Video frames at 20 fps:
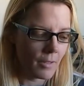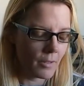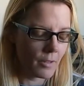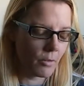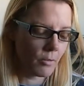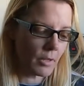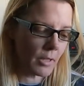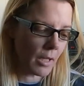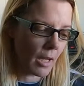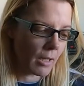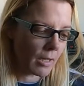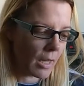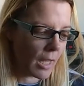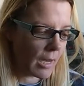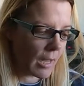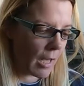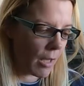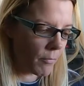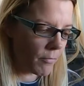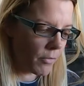So it's got a
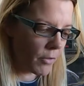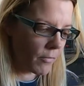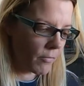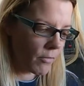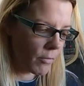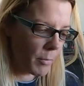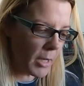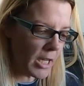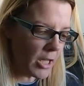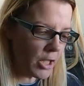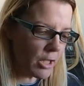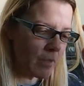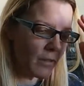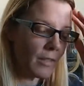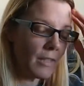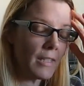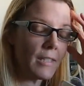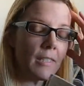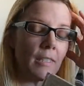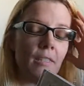lot of helpful
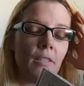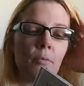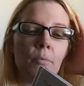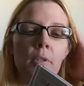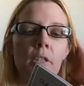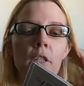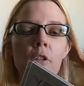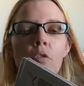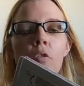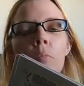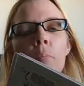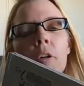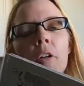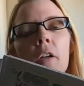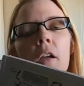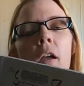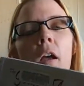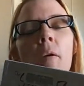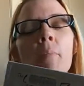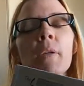information. This is a really cool
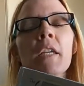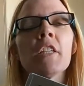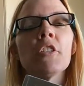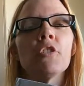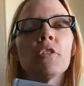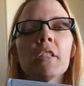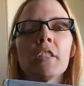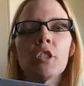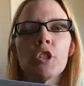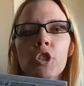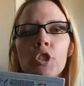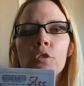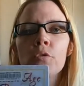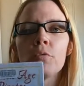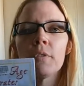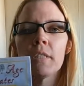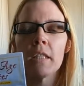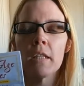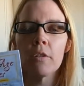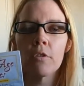book because you get to
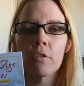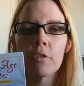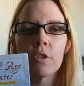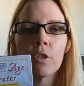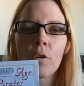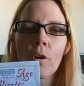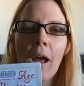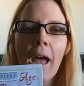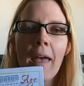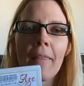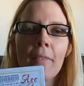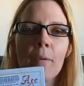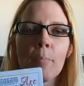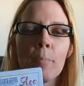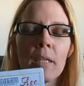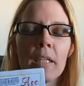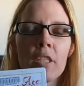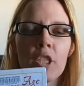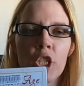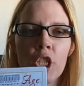choose. Either you're on the
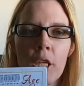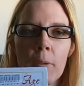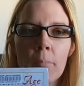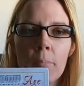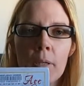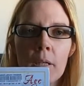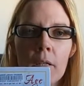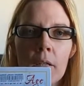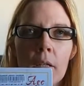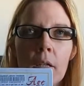big ship,